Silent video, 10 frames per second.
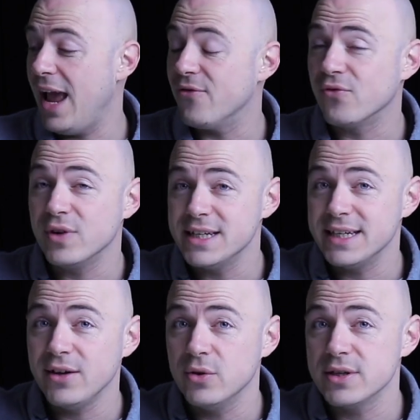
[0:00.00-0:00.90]
every
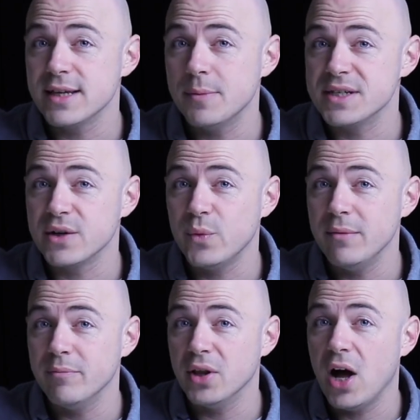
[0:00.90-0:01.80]
single
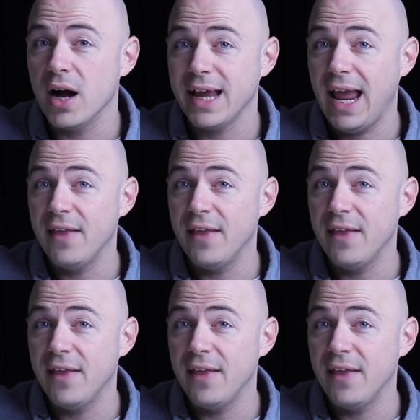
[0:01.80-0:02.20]
subsequent block